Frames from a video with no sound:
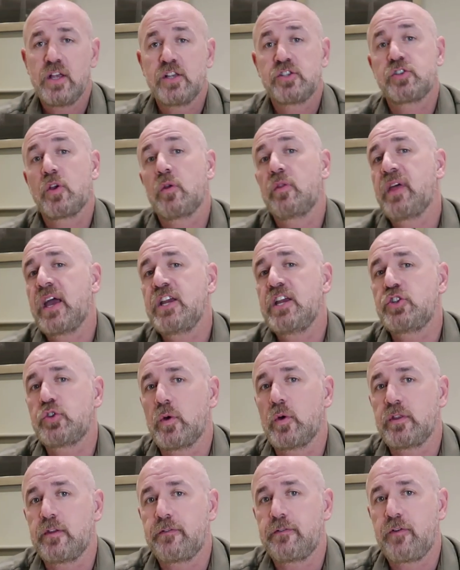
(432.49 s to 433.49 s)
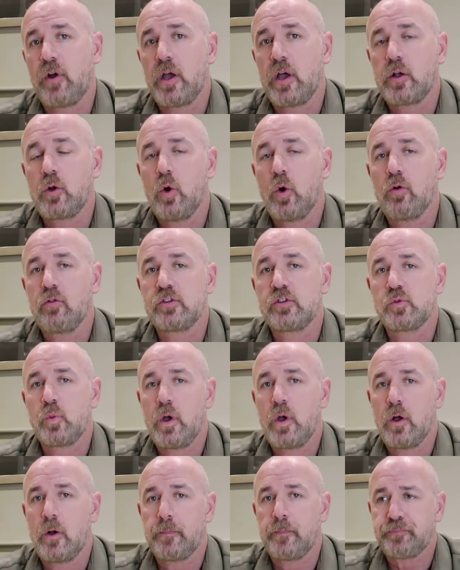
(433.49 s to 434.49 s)
so they joined the Freikorps as
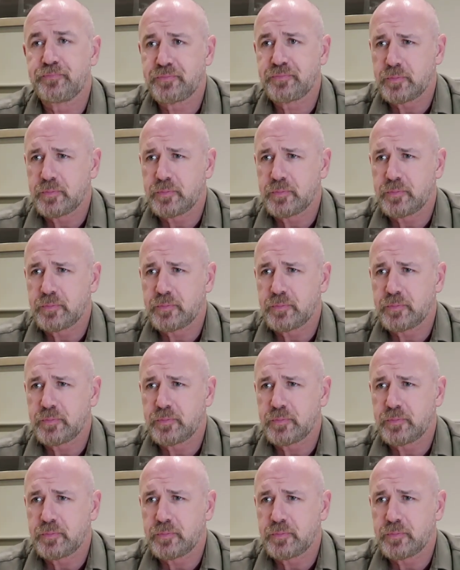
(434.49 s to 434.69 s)
well.